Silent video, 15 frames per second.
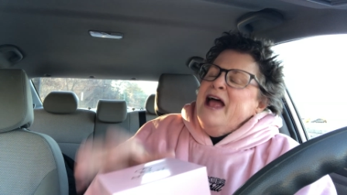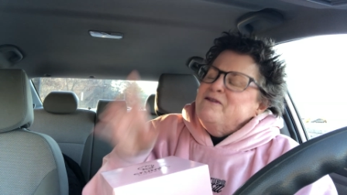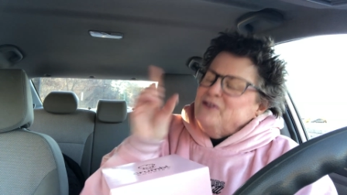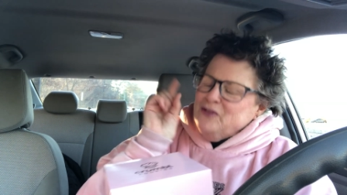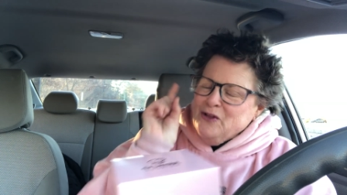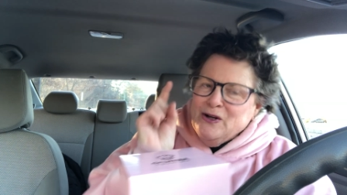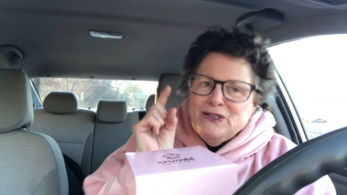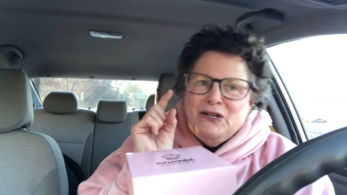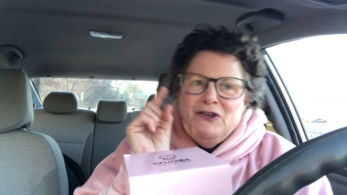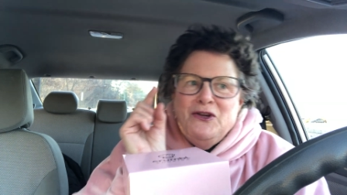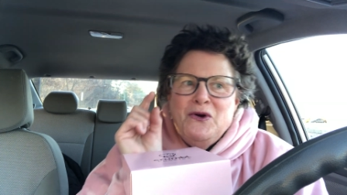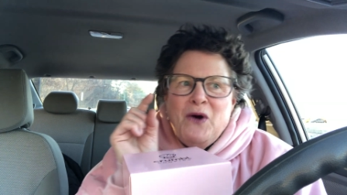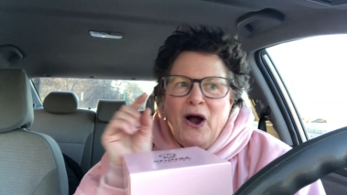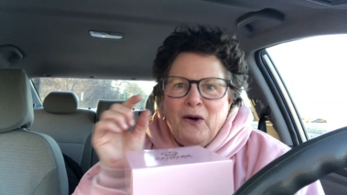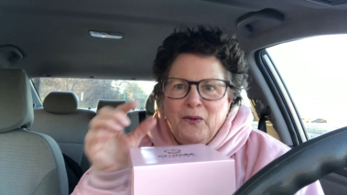for those of
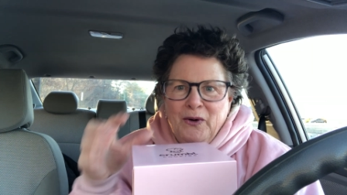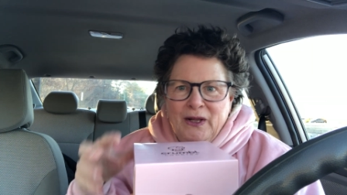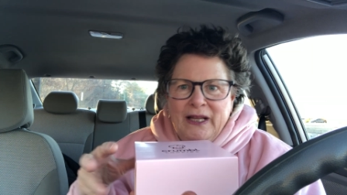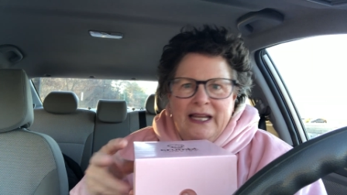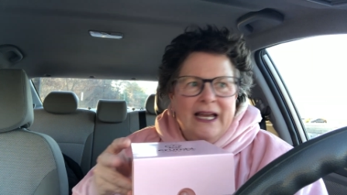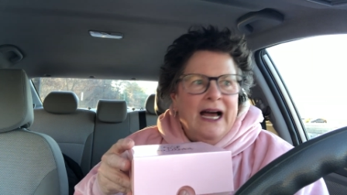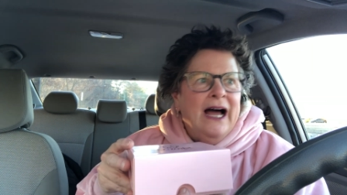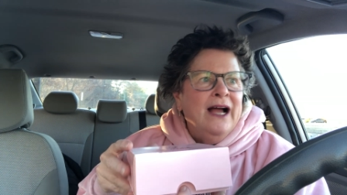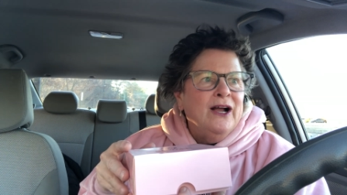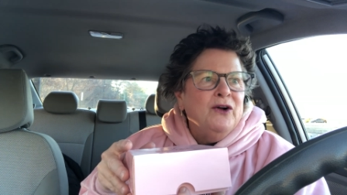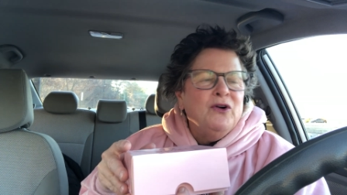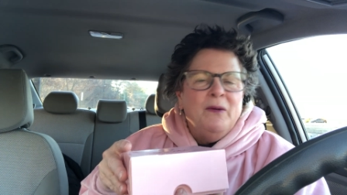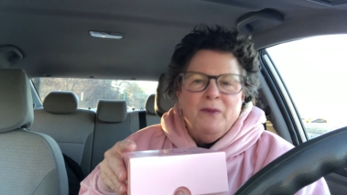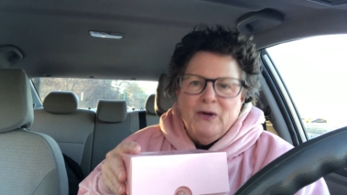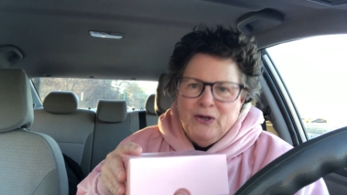you who are really
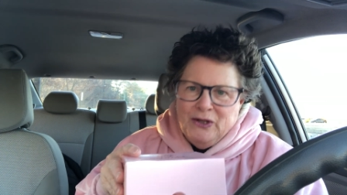Crumbl